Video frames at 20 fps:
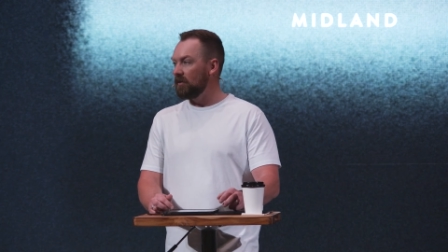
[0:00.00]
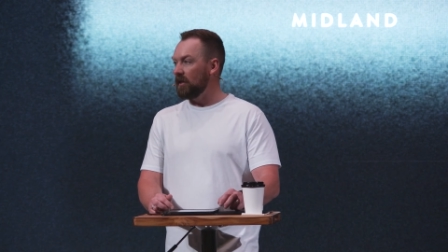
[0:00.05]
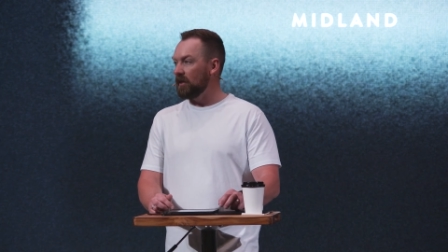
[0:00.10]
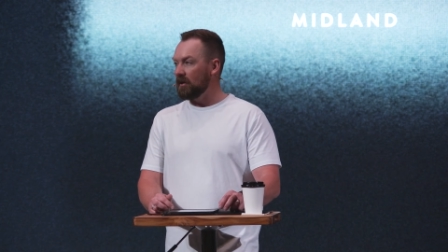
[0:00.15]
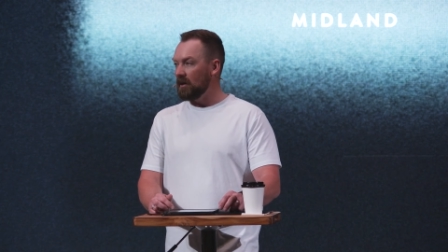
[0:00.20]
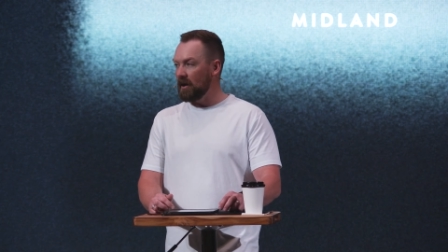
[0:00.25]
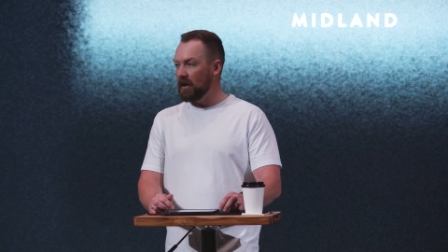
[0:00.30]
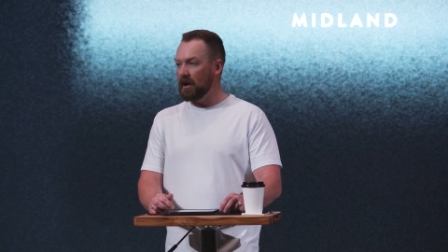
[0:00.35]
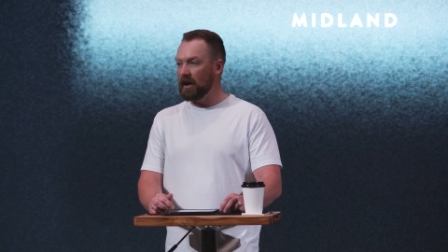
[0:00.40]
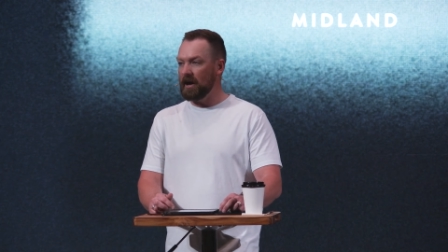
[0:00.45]
that
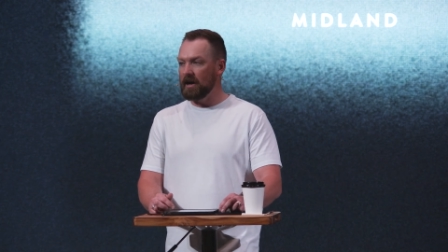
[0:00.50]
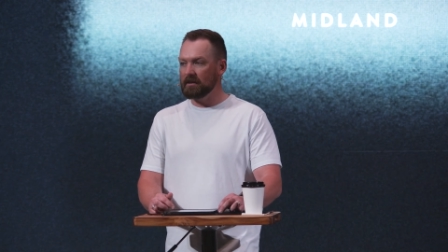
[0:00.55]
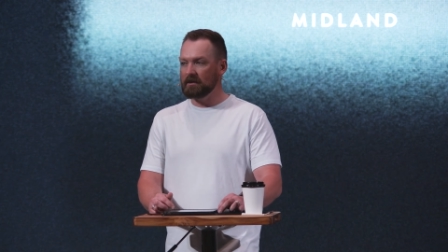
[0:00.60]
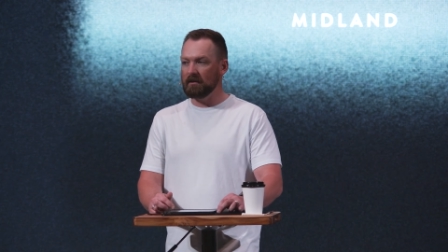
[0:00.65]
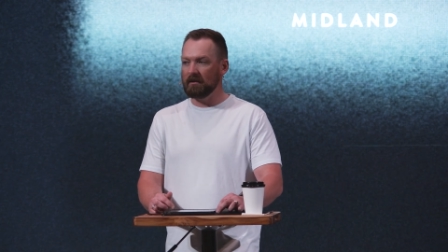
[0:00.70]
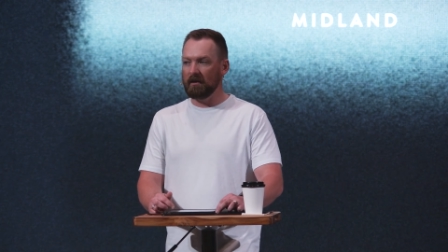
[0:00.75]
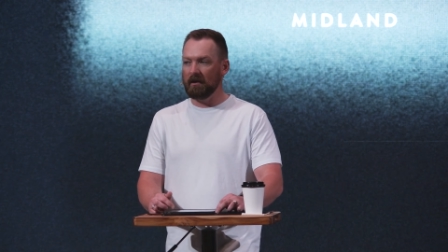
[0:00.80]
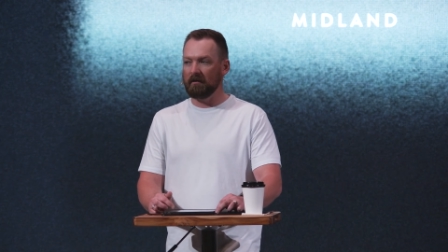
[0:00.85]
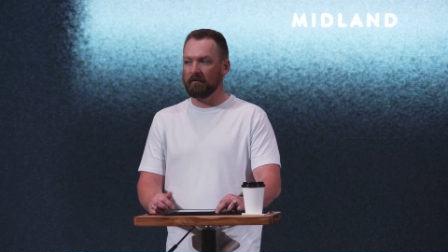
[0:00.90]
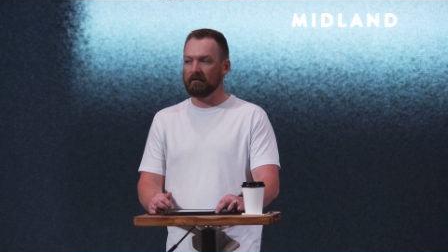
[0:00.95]
God has
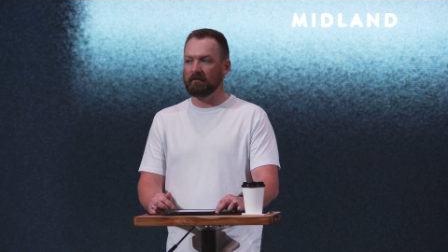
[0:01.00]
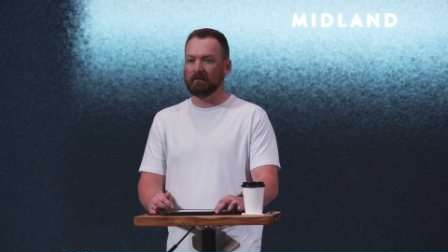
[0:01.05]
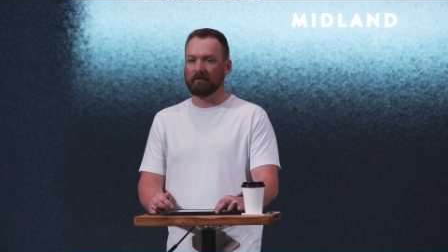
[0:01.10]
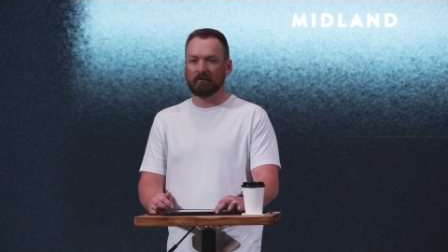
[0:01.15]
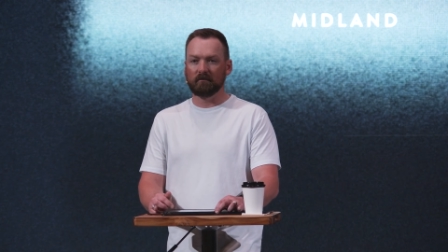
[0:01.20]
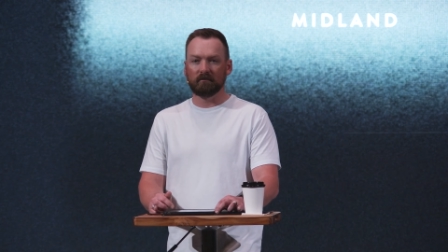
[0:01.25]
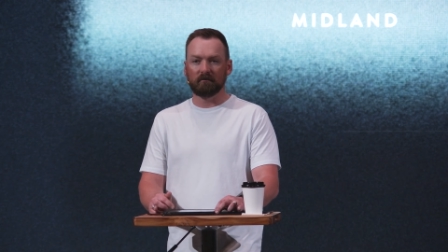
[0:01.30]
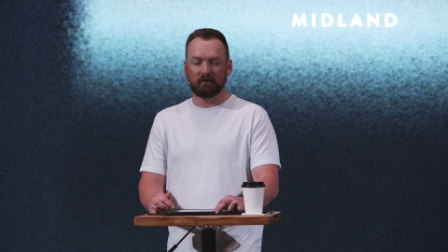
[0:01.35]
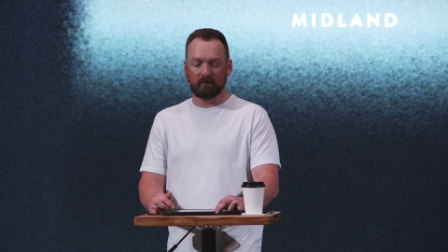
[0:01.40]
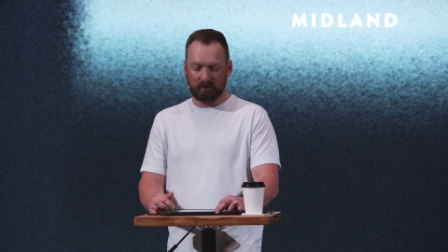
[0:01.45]
enough?
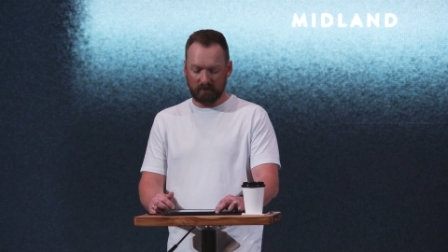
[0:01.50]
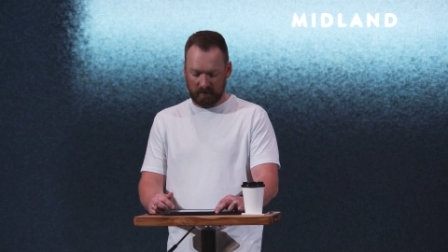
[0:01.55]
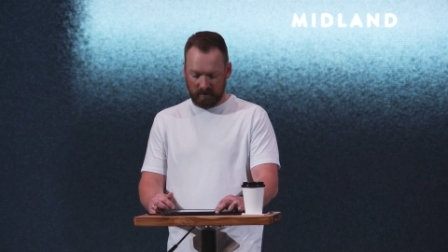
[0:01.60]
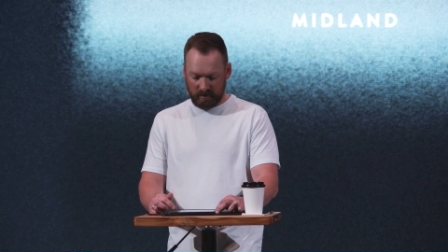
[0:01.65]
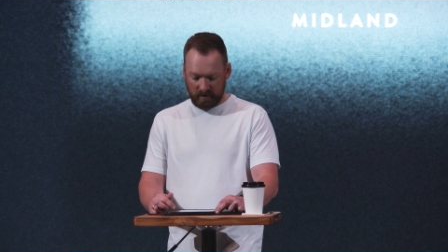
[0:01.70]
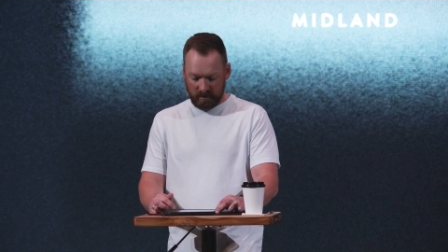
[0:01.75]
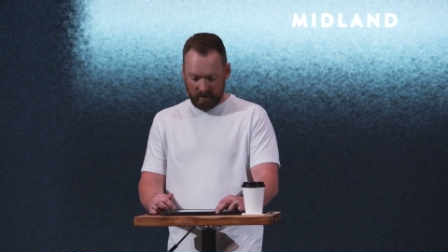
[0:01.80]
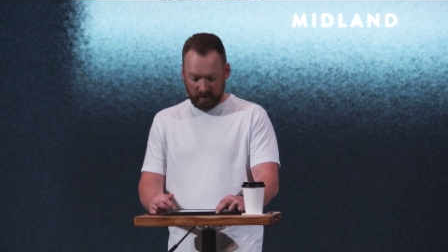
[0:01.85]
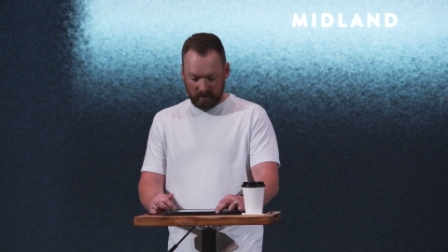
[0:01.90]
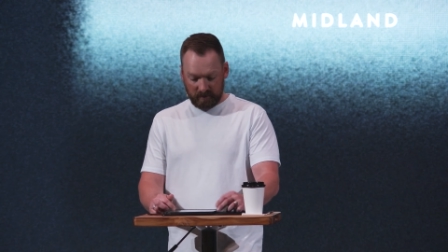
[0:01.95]

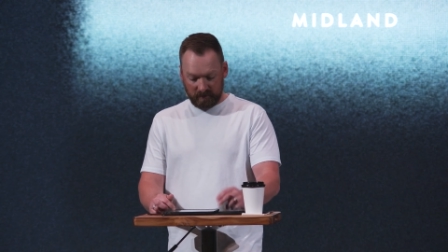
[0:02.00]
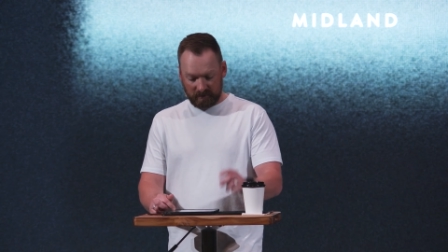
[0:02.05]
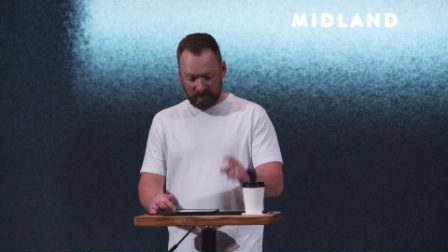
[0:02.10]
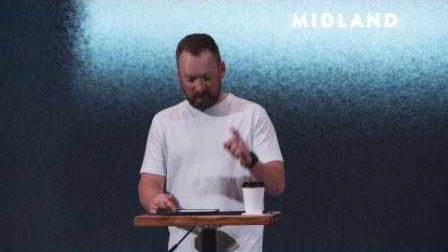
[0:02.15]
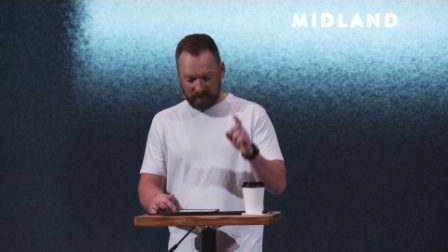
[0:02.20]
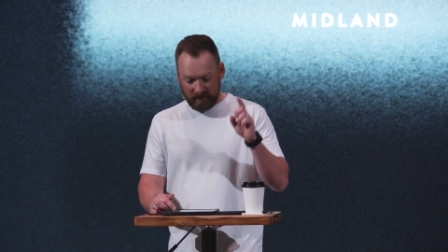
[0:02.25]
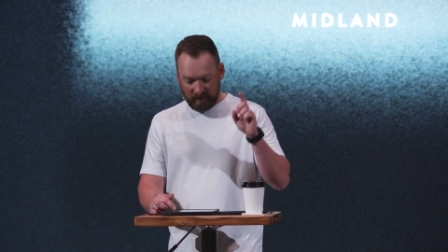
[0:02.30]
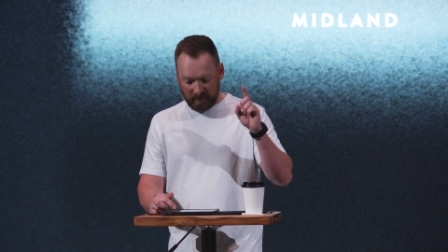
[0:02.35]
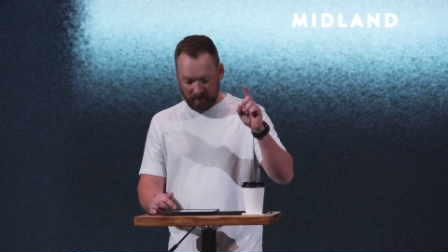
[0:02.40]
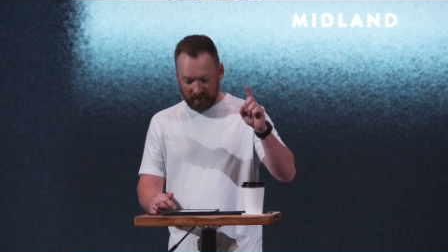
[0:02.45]
The
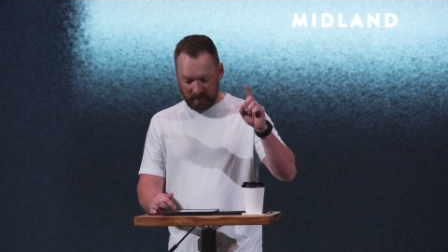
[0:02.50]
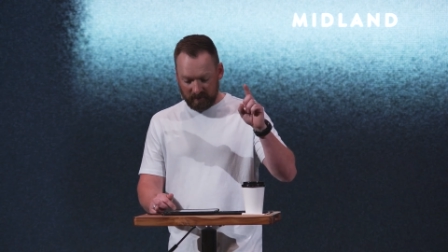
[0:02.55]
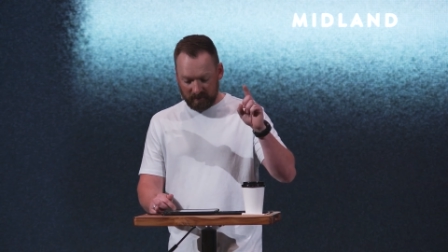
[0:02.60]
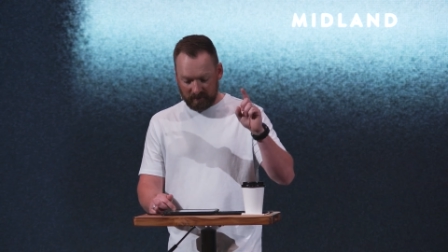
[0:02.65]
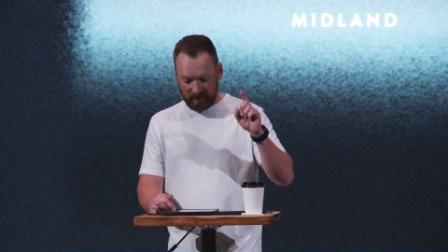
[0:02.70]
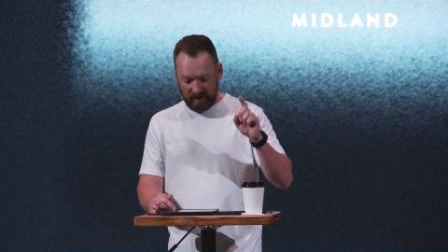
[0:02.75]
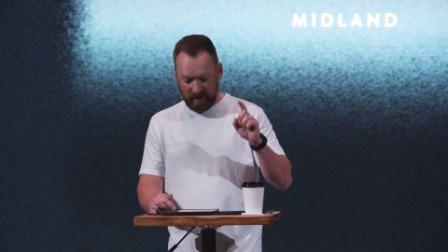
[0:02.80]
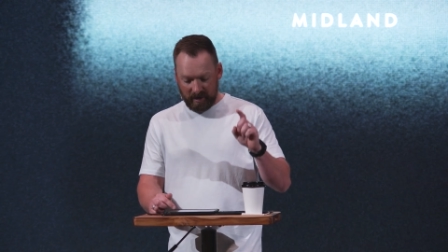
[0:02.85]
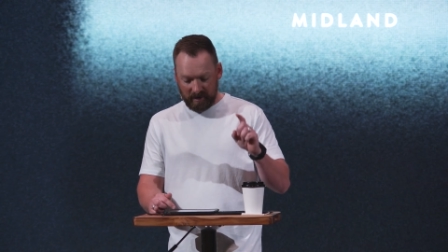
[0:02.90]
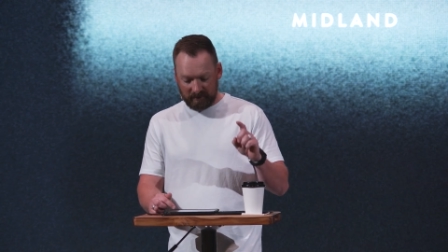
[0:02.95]
second thing
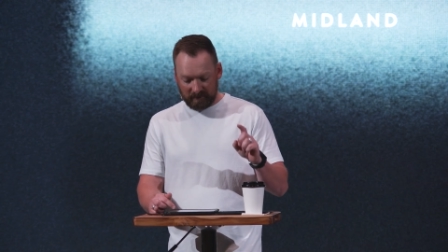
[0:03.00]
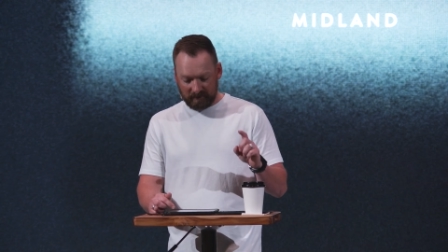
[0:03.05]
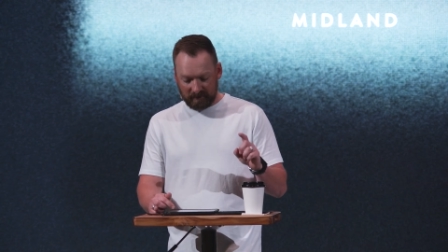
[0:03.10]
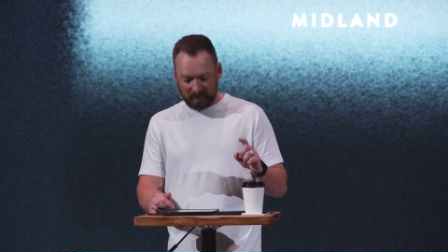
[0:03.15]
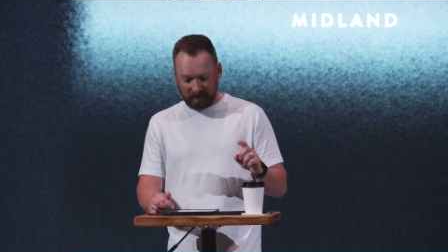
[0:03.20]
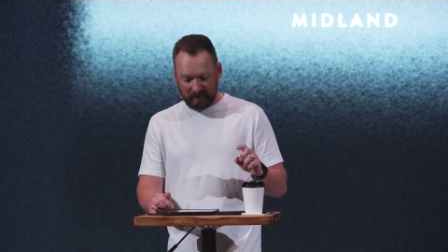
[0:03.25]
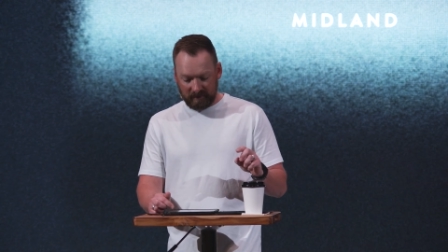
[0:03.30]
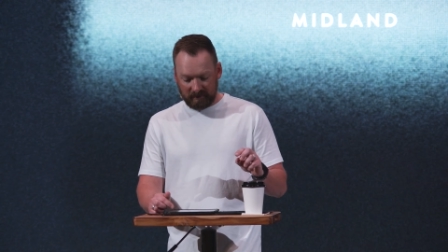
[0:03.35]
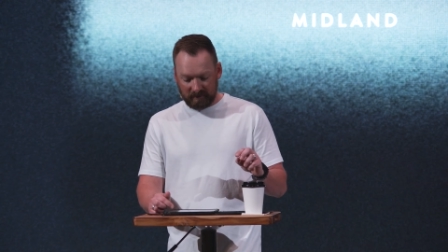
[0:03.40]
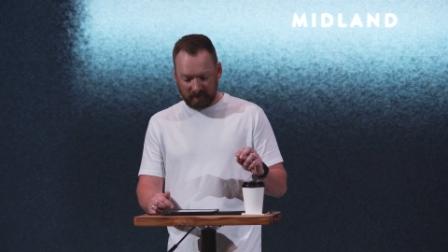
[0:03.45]
to ask
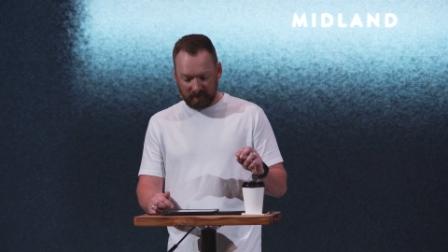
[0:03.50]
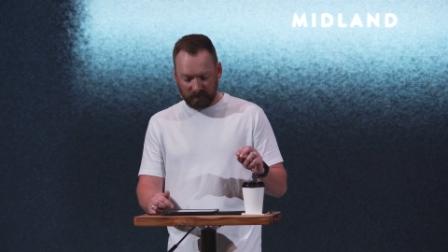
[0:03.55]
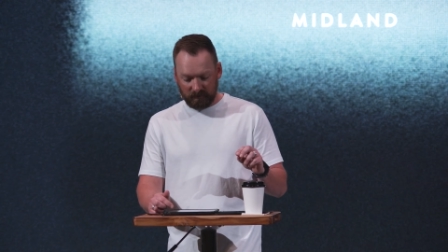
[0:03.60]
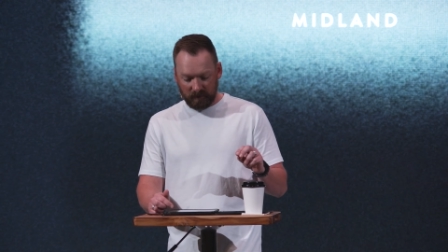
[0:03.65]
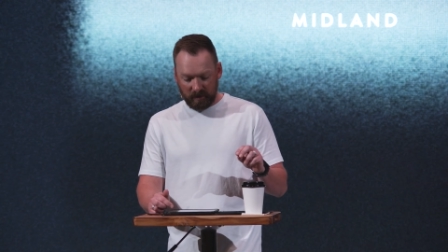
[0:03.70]
is this